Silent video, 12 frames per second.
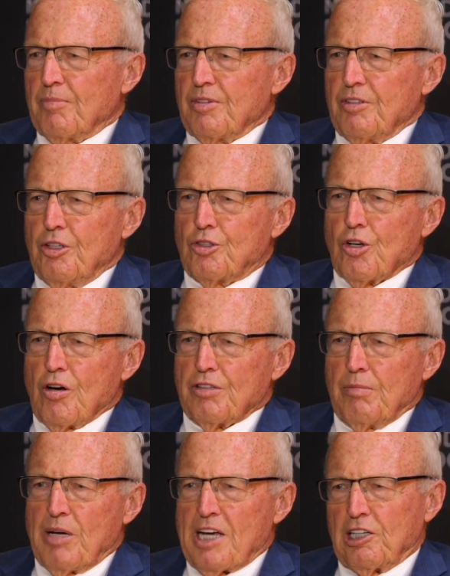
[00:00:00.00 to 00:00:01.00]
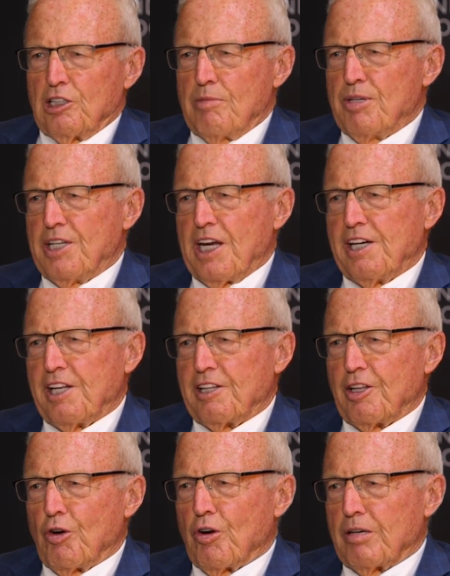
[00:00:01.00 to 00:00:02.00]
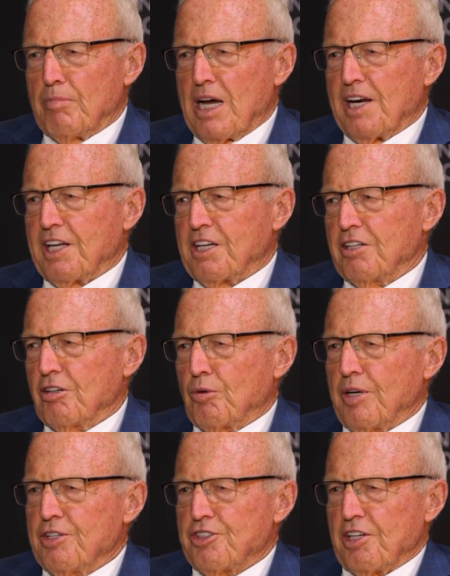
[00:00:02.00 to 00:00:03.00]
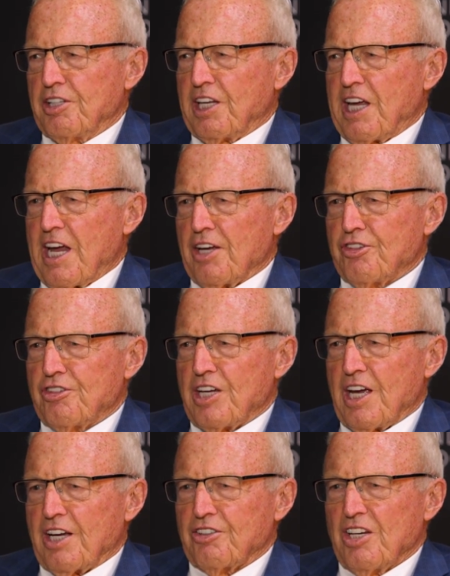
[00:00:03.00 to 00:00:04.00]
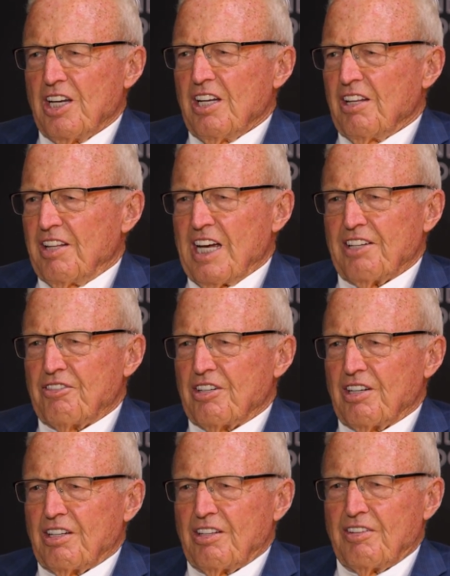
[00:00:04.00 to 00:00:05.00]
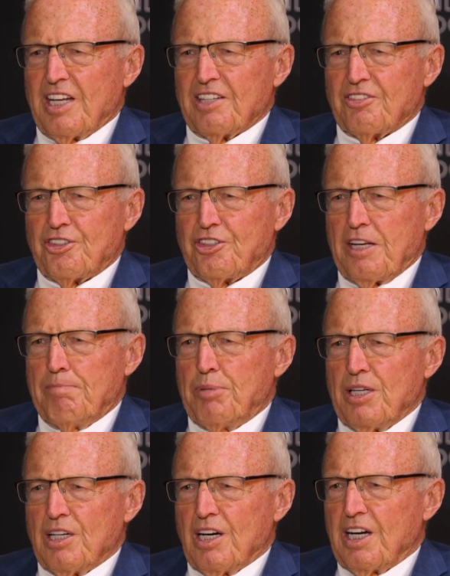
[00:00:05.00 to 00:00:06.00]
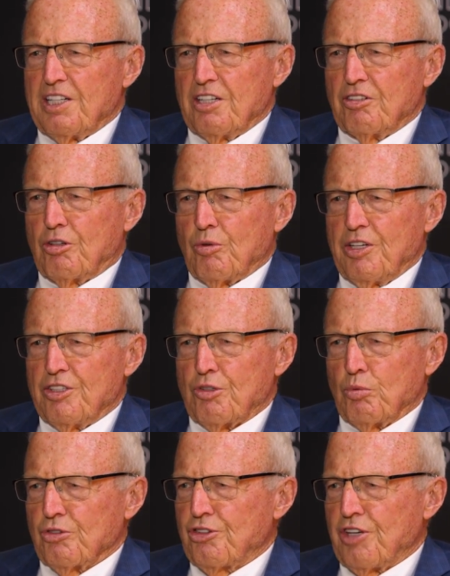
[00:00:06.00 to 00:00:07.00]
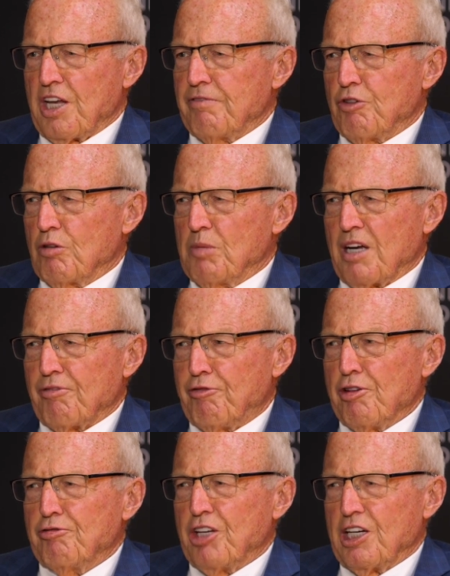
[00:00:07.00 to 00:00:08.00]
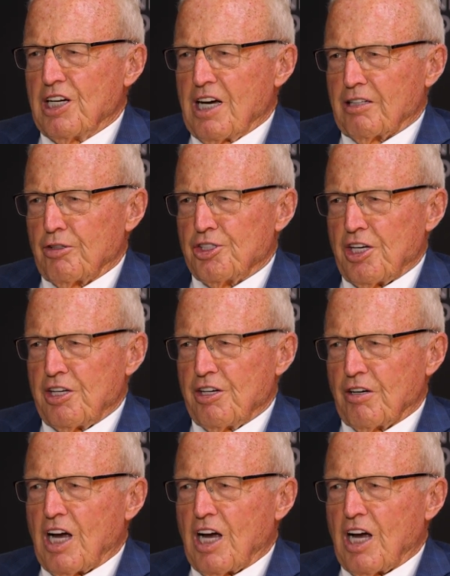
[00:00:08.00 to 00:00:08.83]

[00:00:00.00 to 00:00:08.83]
You talk about eliminating the automatic increase in the gas tax. That CPI increase will save you about $50 a year.